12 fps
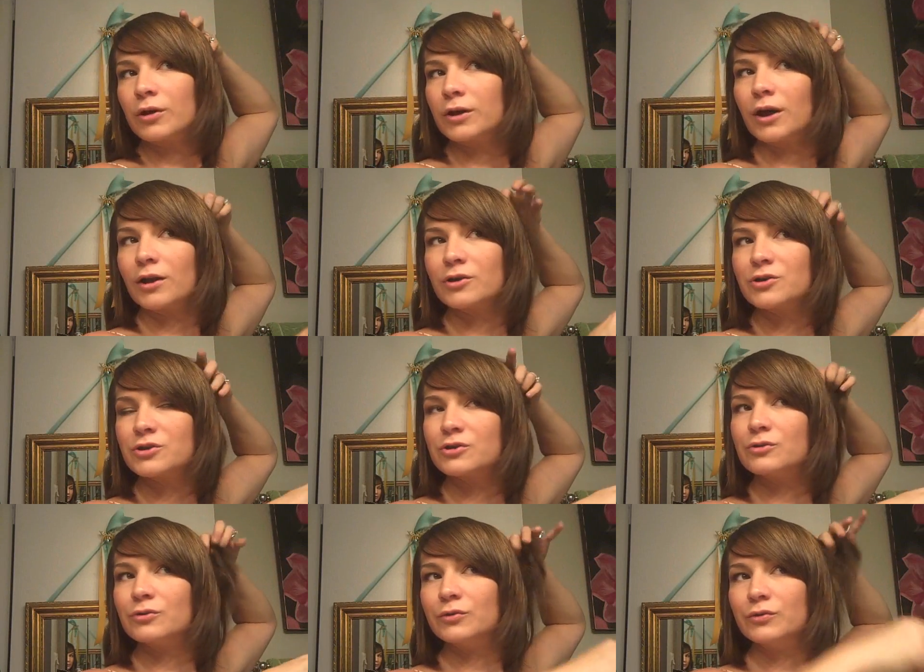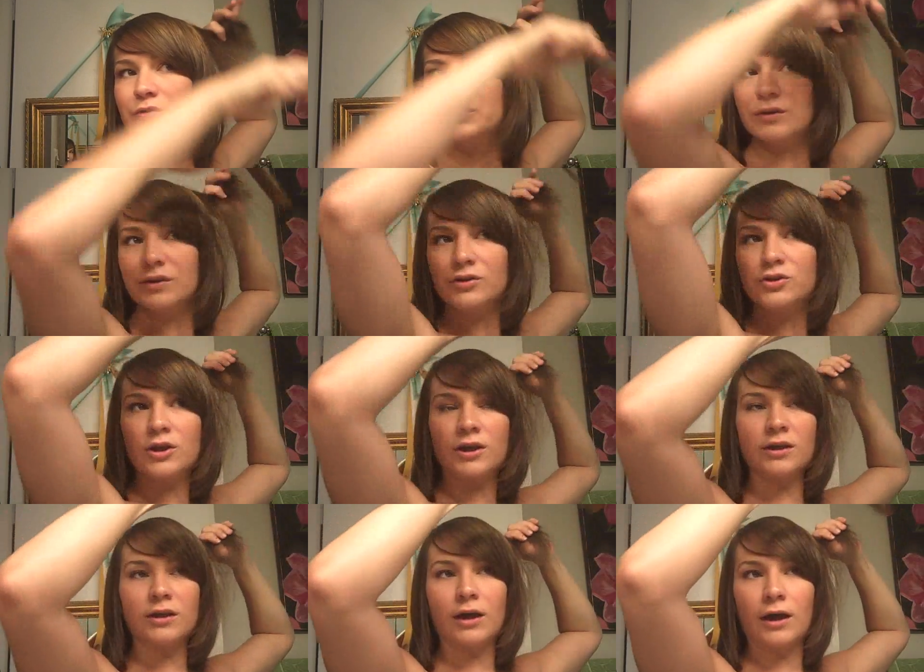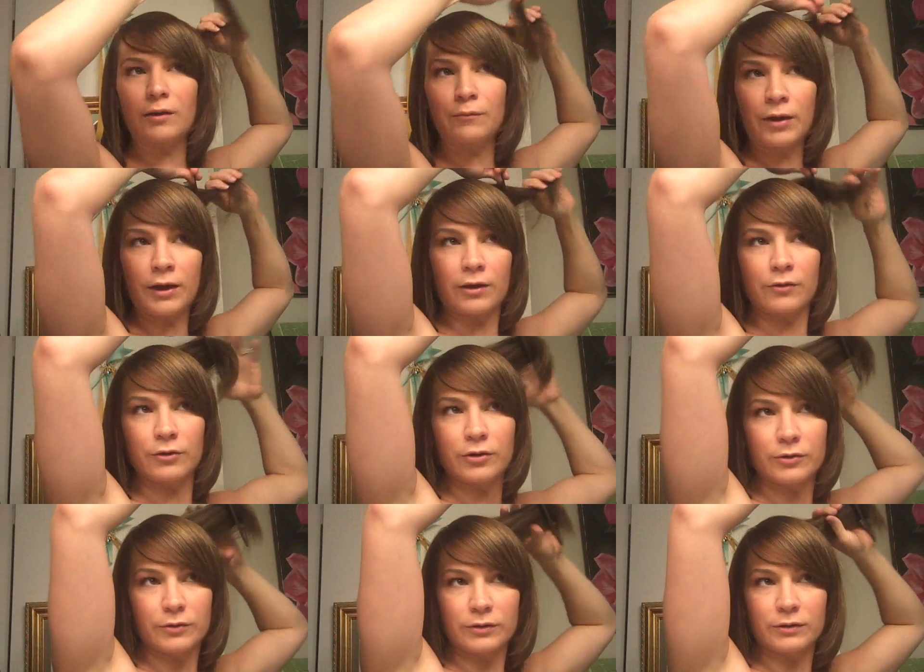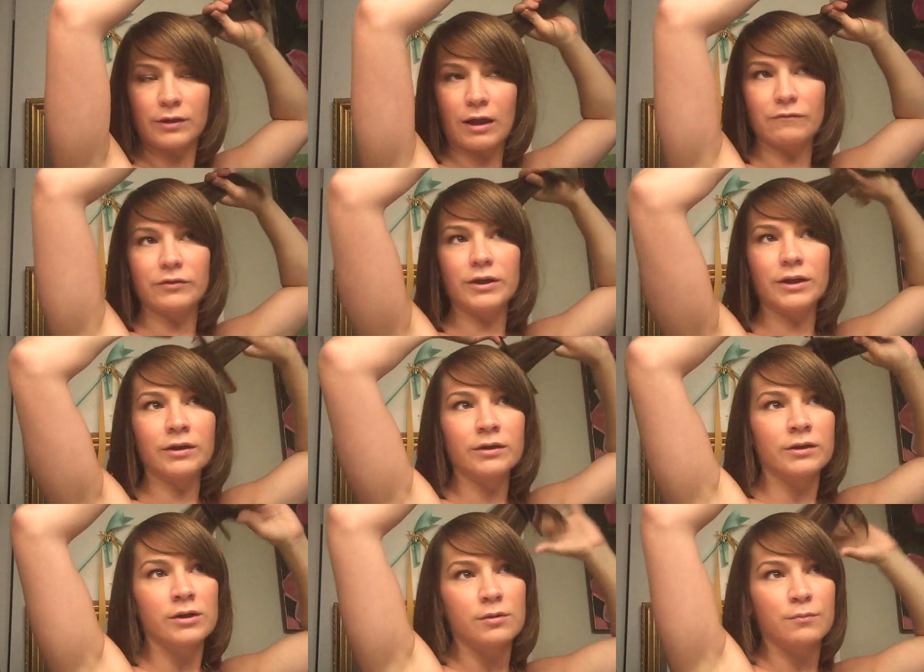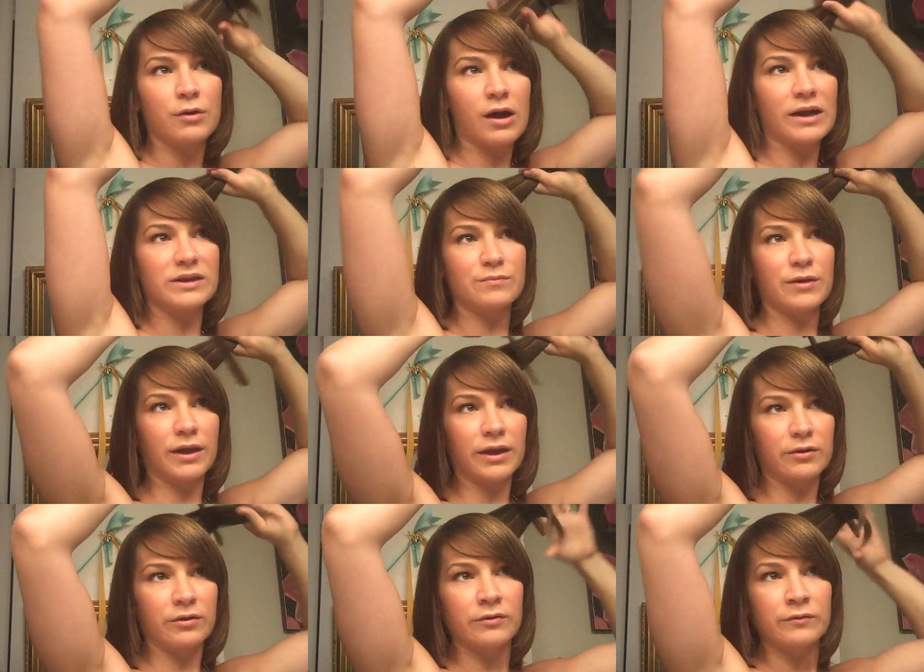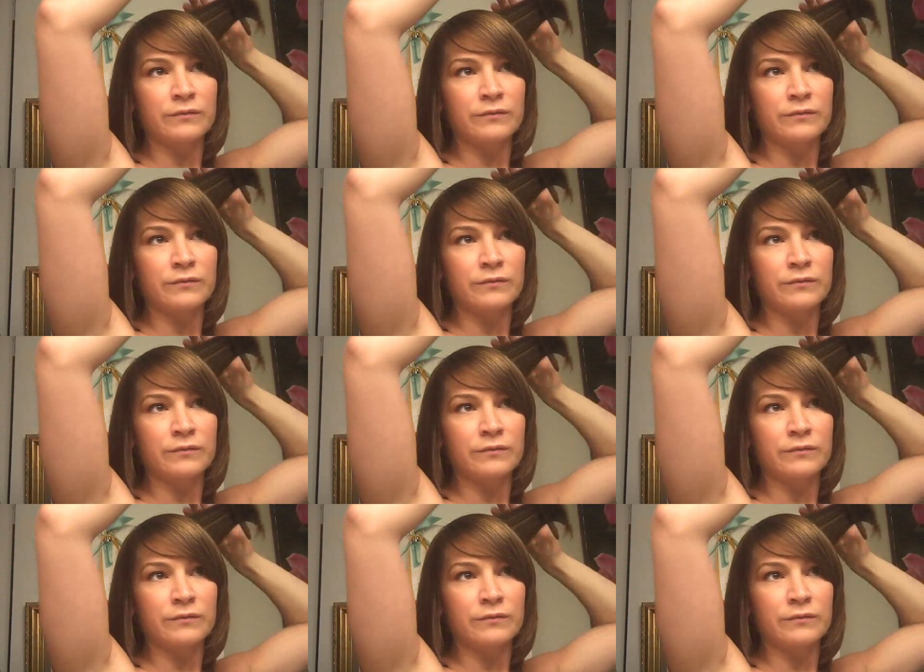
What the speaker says: got her shoes. Jenka, my other lovely bridesmaid,